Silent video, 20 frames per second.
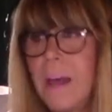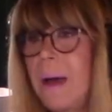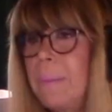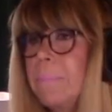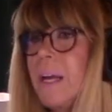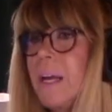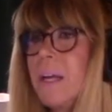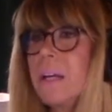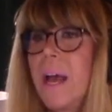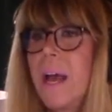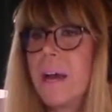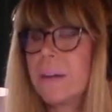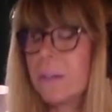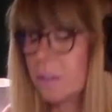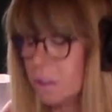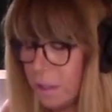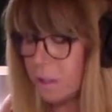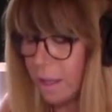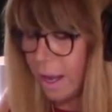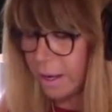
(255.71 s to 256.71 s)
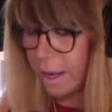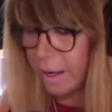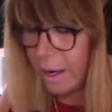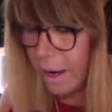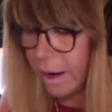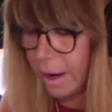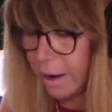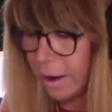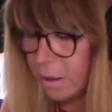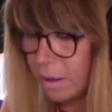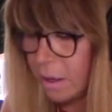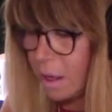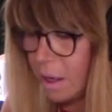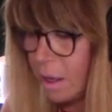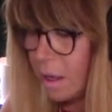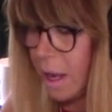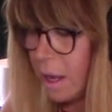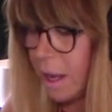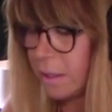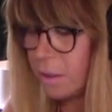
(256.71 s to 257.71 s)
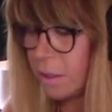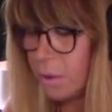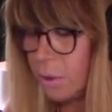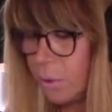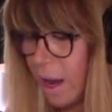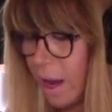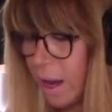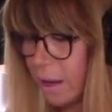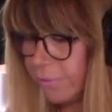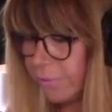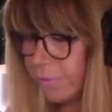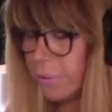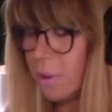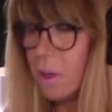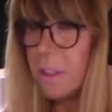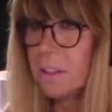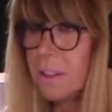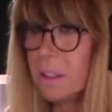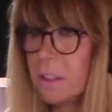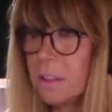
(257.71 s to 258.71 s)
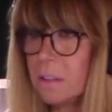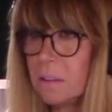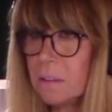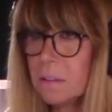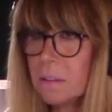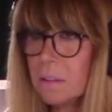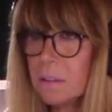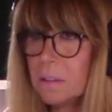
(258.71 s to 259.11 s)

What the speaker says: That man had a good head of hair, and he knew how to flaunt it.